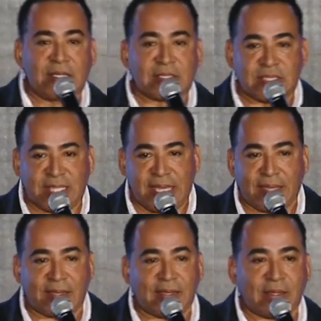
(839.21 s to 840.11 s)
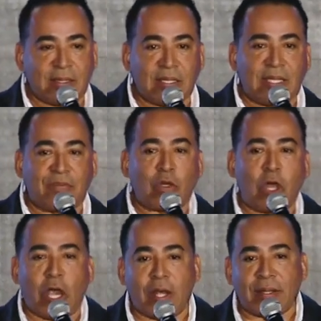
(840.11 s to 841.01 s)
sick, can leave you
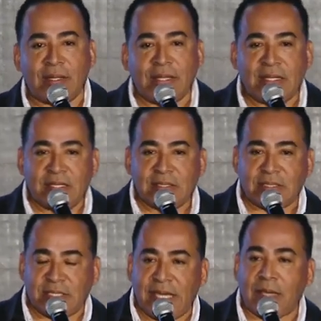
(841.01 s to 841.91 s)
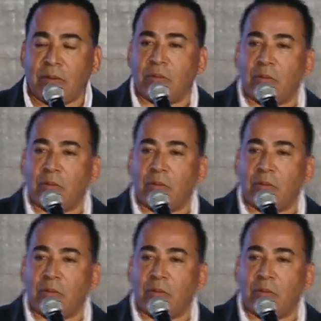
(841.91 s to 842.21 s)
heart sick.